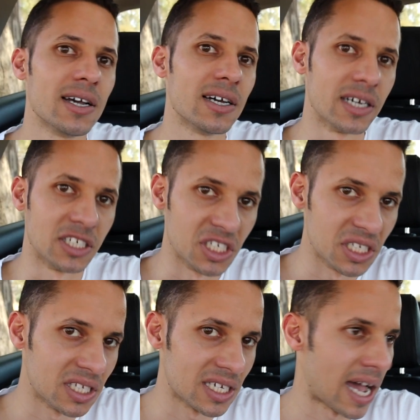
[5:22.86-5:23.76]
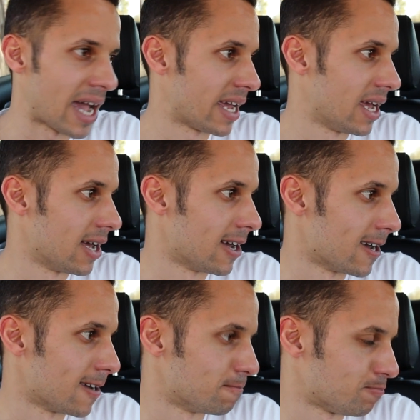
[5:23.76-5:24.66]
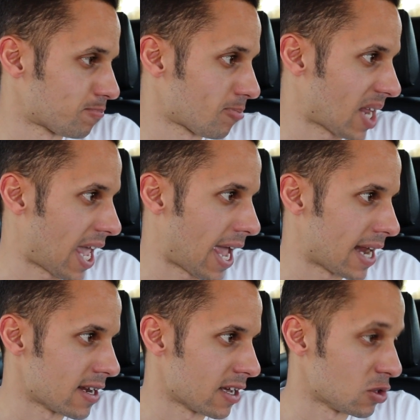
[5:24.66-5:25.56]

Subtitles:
a GTI and